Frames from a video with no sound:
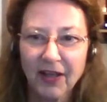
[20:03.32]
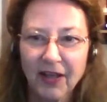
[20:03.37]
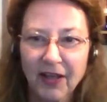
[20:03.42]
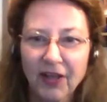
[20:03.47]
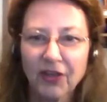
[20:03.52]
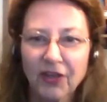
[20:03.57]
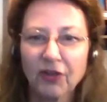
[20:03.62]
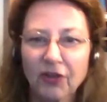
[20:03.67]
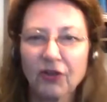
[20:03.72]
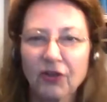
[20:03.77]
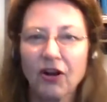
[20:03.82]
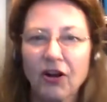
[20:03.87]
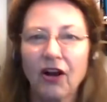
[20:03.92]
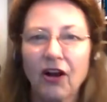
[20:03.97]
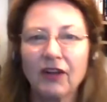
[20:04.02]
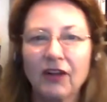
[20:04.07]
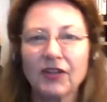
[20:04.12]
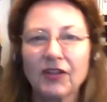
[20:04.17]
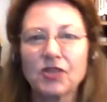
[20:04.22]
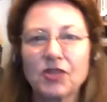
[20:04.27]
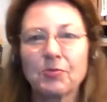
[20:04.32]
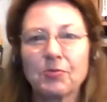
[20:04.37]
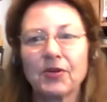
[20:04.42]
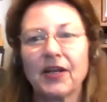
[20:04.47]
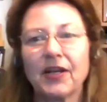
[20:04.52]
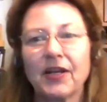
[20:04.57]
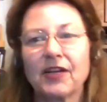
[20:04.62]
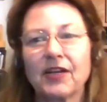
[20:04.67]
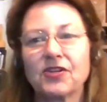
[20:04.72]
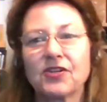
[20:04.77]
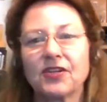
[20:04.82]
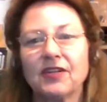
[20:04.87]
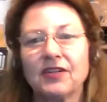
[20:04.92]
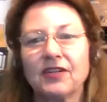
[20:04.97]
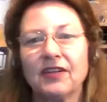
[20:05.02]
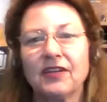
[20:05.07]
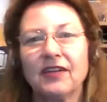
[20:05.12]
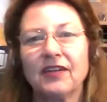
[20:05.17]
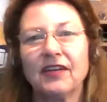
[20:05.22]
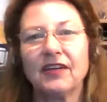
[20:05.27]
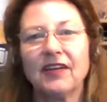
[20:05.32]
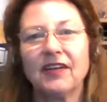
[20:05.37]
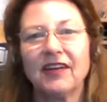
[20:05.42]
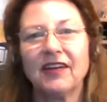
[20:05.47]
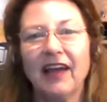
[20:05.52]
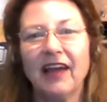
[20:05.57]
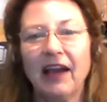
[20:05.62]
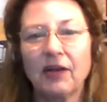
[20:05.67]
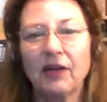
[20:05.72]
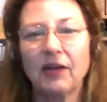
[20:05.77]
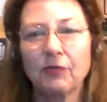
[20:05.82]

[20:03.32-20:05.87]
your cartilage production and